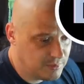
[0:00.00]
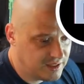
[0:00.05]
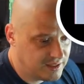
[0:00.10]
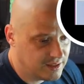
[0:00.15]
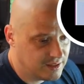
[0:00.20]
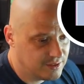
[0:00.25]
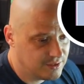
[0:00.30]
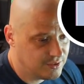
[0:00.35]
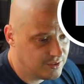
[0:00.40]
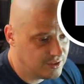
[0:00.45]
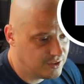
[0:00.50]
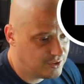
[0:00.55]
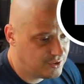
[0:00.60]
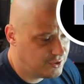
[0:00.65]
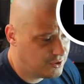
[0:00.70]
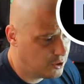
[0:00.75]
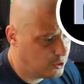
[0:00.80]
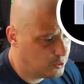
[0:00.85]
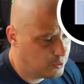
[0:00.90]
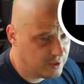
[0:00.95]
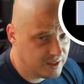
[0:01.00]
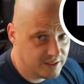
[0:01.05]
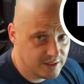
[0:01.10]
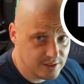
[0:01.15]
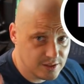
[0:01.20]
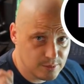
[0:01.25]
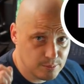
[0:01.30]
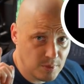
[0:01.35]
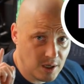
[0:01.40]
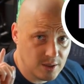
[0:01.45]
because this show
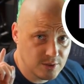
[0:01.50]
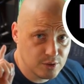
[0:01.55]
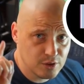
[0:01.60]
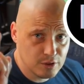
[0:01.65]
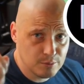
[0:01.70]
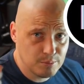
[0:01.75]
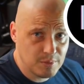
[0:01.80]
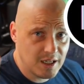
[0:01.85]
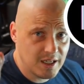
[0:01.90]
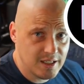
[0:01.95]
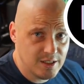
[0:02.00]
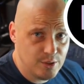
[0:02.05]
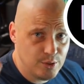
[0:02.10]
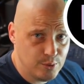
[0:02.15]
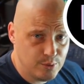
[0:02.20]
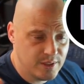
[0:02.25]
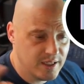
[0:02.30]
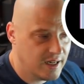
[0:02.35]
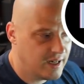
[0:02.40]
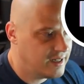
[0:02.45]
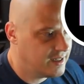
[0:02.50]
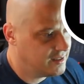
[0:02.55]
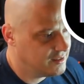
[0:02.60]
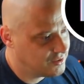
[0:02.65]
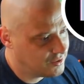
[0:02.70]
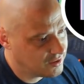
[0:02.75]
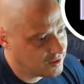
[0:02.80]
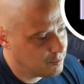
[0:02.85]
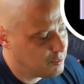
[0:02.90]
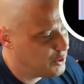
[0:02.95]
is sponsored by you
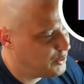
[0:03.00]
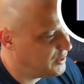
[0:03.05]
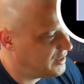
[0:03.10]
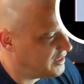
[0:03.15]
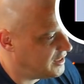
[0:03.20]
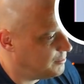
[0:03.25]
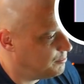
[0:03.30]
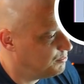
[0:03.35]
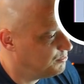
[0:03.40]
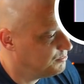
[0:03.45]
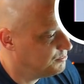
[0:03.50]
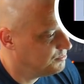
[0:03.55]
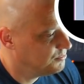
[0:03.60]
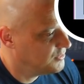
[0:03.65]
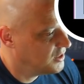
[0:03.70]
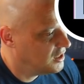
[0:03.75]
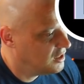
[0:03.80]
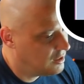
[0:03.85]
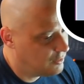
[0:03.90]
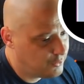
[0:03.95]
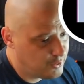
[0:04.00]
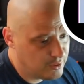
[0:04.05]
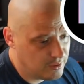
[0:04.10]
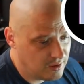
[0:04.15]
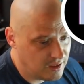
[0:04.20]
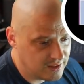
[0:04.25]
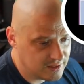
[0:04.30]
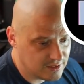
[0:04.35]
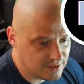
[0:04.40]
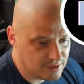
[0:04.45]
guys, the community. If you'd
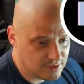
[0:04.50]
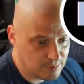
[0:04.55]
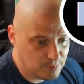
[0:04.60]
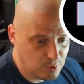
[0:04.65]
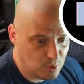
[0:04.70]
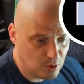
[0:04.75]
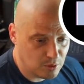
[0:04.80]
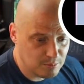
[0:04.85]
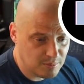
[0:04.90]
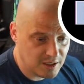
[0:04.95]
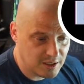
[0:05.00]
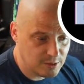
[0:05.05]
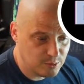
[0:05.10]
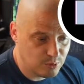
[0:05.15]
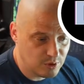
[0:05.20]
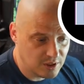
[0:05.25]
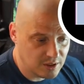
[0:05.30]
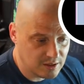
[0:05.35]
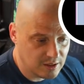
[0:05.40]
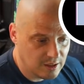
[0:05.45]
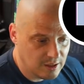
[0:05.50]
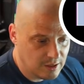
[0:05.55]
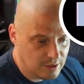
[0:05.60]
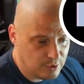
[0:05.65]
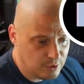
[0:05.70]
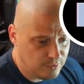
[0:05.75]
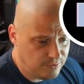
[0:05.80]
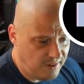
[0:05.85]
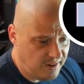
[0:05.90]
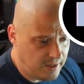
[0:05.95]
like to support my work,
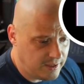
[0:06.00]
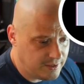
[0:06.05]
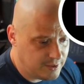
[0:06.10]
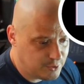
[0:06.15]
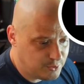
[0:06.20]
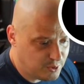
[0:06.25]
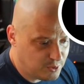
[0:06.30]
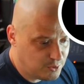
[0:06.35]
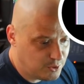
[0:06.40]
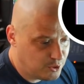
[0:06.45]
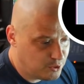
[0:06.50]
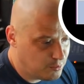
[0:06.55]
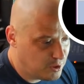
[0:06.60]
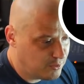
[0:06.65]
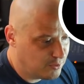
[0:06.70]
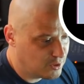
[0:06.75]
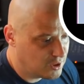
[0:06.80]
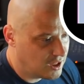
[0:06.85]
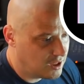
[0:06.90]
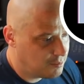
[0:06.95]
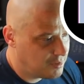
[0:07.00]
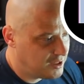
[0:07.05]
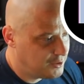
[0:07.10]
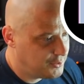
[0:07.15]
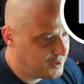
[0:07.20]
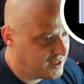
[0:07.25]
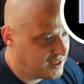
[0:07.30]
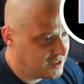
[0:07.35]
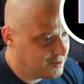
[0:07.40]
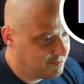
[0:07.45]
you'll find DistroTube over on
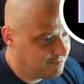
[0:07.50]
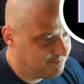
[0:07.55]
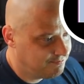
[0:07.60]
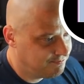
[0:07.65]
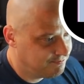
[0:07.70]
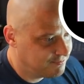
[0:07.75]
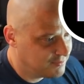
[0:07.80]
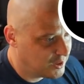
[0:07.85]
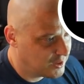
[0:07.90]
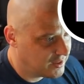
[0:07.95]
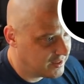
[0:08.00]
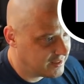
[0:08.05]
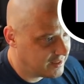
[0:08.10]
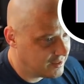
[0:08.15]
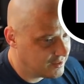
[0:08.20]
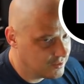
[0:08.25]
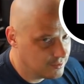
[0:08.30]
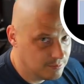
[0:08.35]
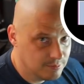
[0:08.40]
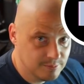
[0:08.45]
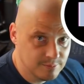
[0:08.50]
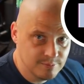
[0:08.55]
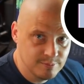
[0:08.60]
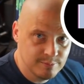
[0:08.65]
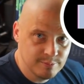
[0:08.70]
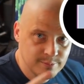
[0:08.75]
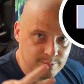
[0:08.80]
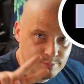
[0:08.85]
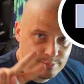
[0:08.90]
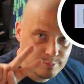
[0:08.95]
Patreon. All right, guys.
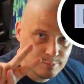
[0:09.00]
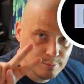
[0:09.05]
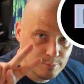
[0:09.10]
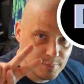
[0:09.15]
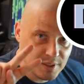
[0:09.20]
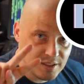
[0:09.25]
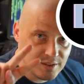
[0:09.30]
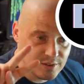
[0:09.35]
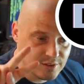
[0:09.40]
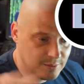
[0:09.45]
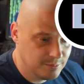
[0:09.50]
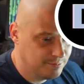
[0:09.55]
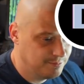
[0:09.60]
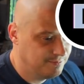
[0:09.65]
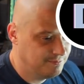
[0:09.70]
Peace.